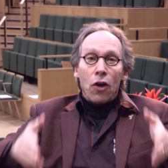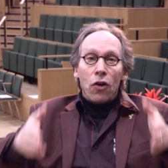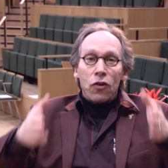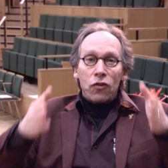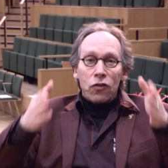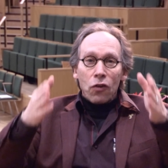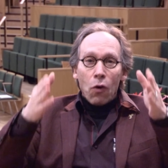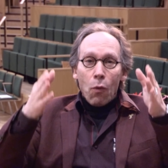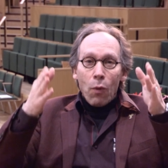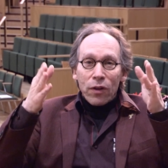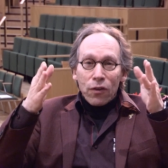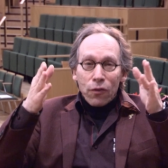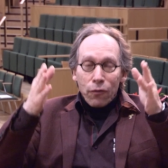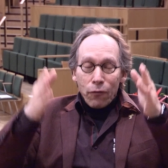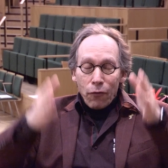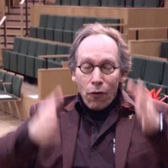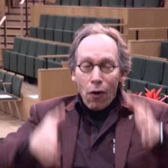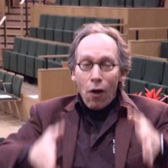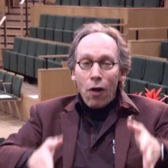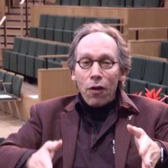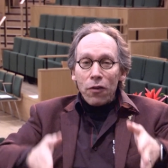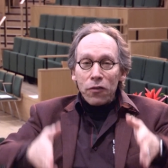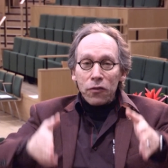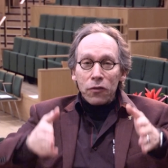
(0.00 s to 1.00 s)
So what's
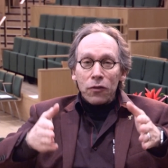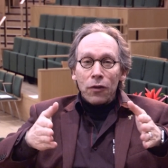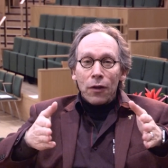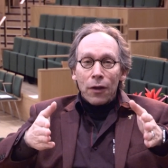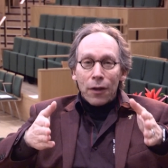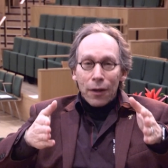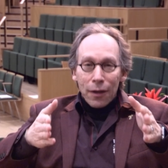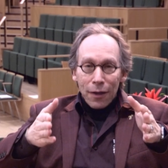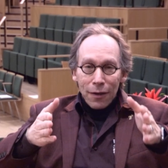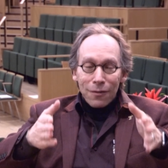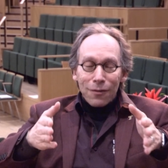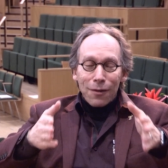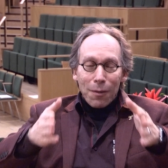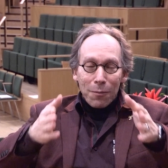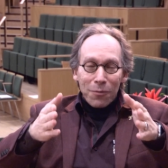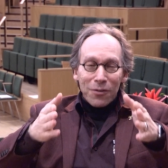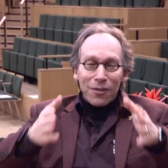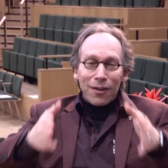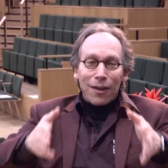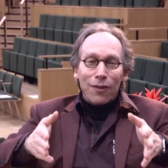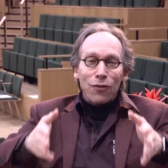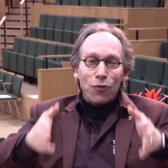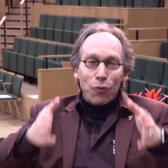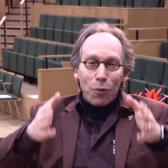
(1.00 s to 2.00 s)
false in some
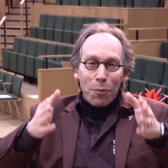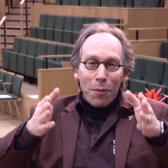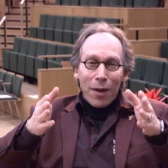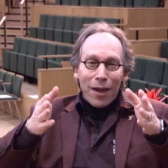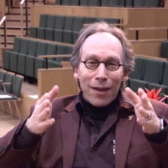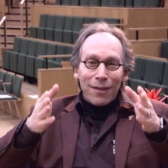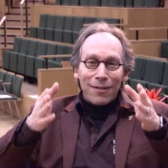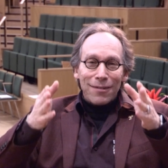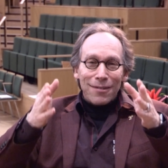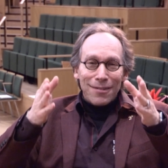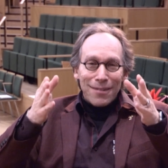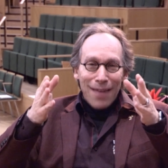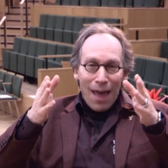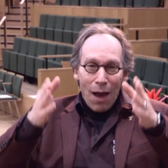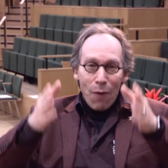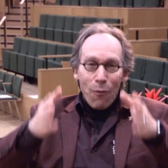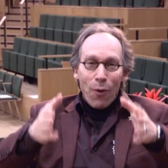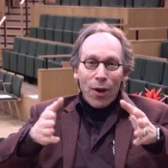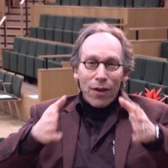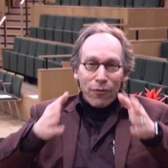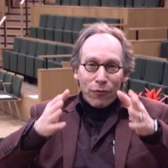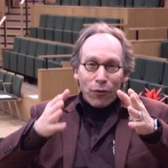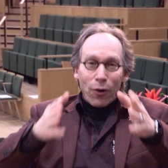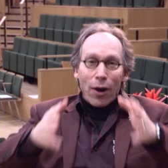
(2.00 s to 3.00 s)
sense remains that
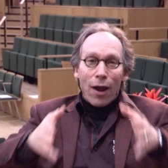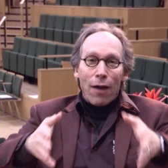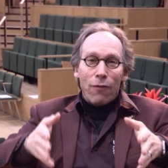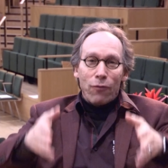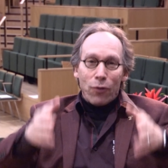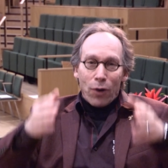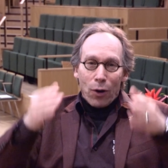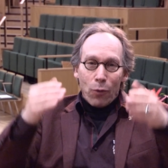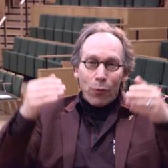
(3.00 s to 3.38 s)
way forever,